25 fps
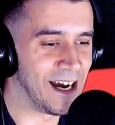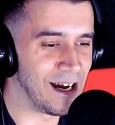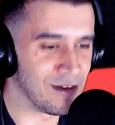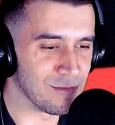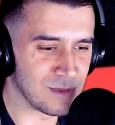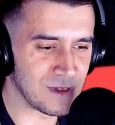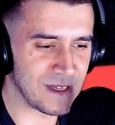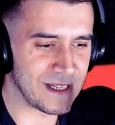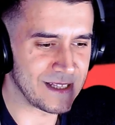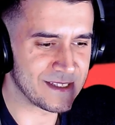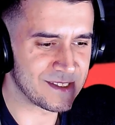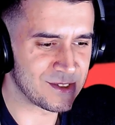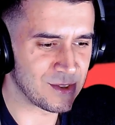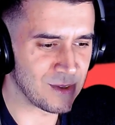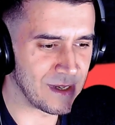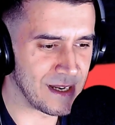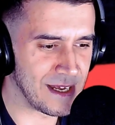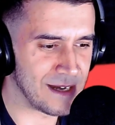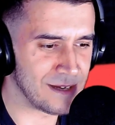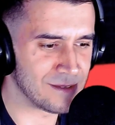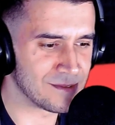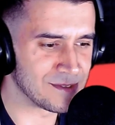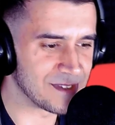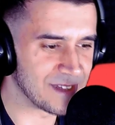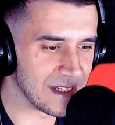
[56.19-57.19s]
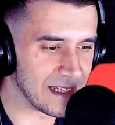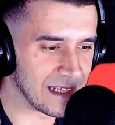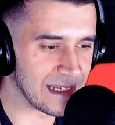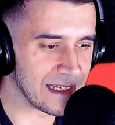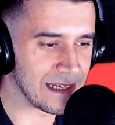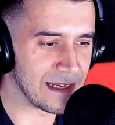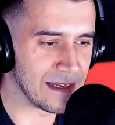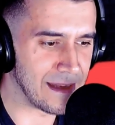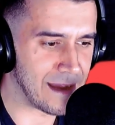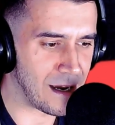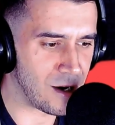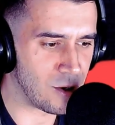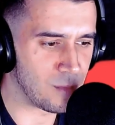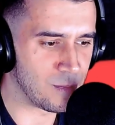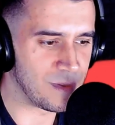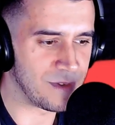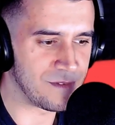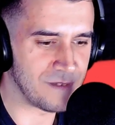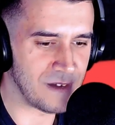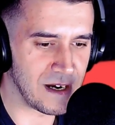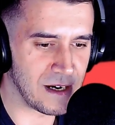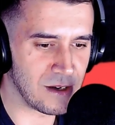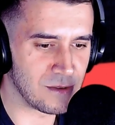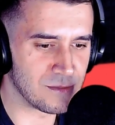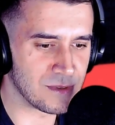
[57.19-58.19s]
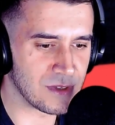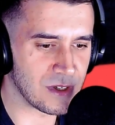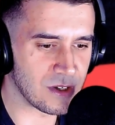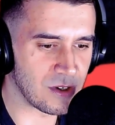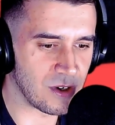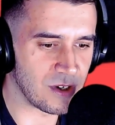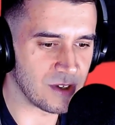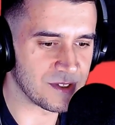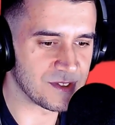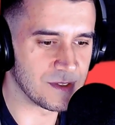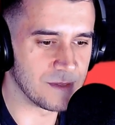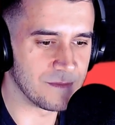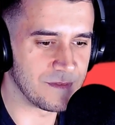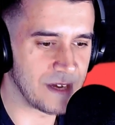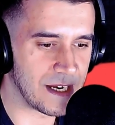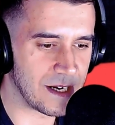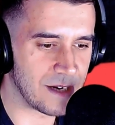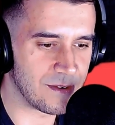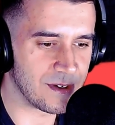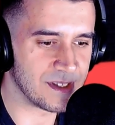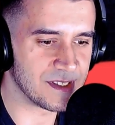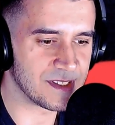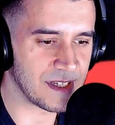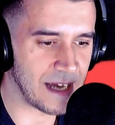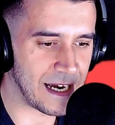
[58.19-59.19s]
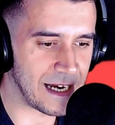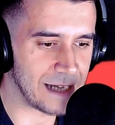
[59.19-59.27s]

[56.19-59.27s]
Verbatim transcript: I'm glad to announce that it can now be found across the various